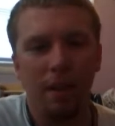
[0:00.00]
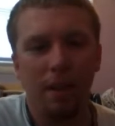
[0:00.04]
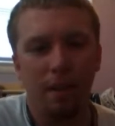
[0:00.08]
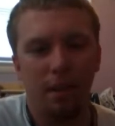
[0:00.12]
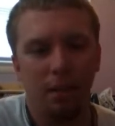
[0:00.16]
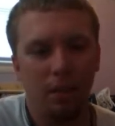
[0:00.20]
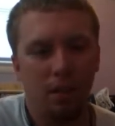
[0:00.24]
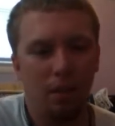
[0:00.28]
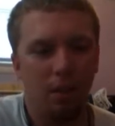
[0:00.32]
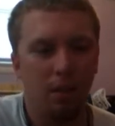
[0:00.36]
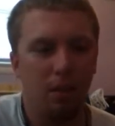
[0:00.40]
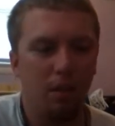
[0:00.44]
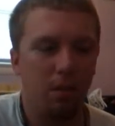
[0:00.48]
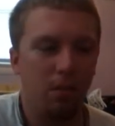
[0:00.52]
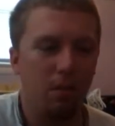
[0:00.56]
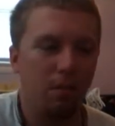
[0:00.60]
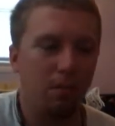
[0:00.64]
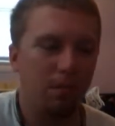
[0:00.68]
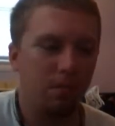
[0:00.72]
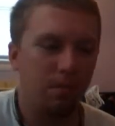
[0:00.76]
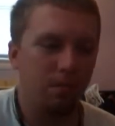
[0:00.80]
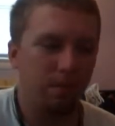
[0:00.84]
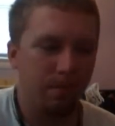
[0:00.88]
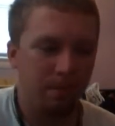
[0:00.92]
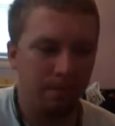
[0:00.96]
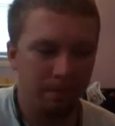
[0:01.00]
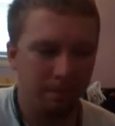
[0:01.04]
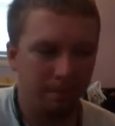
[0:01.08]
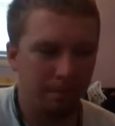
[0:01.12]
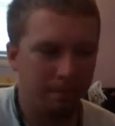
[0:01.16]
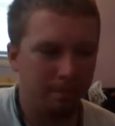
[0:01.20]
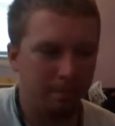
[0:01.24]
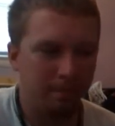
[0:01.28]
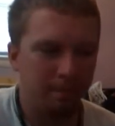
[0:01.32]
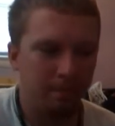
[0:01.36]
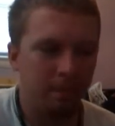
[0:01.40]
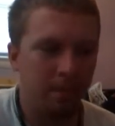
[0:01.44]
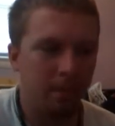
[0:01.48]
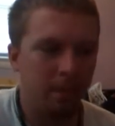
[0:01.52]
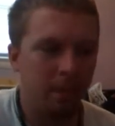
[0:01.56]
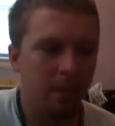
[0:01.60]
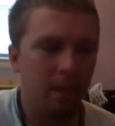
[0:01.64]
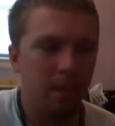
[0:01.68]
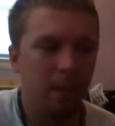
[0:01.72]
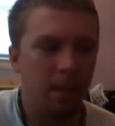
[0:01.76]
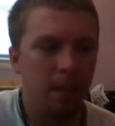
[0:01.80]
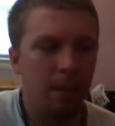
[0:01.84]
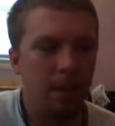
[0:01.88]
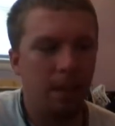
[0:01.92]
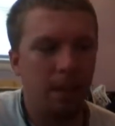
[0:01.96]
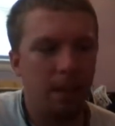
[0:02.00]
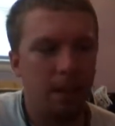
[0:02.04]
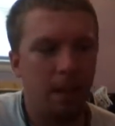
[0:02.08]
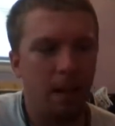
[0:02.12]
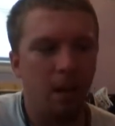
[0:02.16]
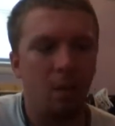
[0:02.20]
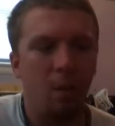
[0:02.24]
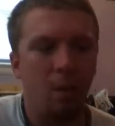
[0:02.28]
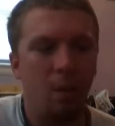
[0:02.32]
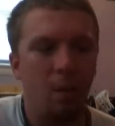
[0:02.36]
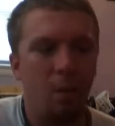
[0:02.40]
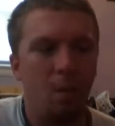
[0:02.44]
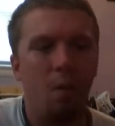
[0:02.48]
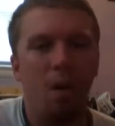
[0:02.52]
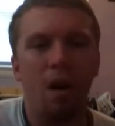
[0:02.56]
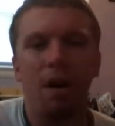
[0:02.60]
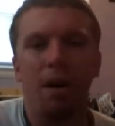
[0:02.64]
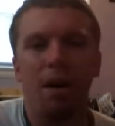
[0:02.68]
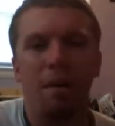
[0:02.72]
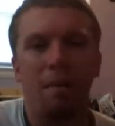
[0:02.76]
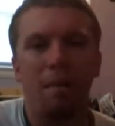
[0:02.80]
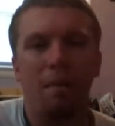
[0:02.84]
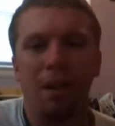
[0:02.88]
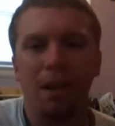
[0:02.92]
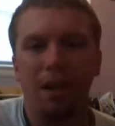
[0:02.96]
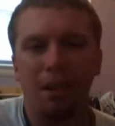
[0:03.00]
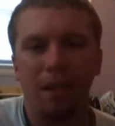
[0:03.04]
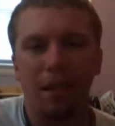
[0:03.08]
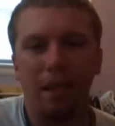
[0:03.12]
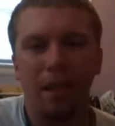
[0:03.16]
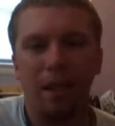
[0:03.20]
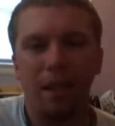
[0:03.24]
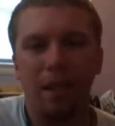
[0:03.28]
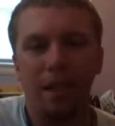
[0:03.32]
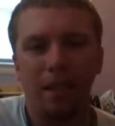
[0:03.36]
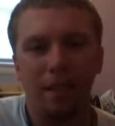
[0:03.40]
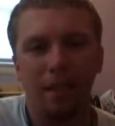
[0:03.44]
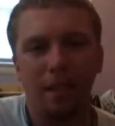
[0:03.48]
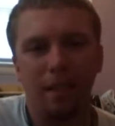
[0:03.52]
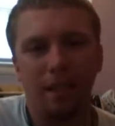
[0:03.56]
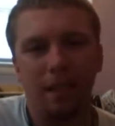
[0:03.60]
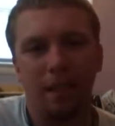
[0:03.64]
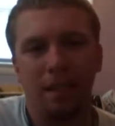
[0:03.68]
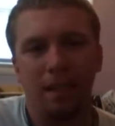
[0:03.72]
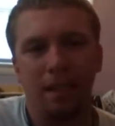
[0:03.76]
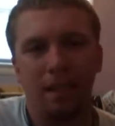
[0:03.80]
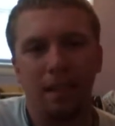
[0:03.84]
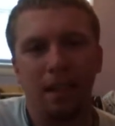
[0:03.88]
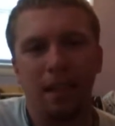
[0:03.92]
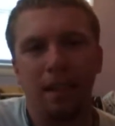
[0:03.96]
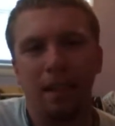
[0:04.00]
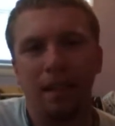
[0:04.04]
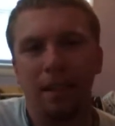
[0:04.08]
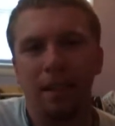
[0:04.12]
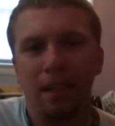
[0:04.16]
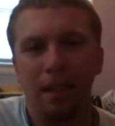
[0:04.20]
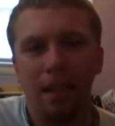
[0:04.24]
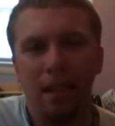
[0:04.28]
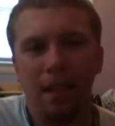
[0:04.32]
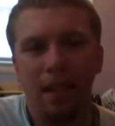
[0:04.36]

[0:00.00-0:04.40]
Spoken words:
So I don't want a bunch of heads, because then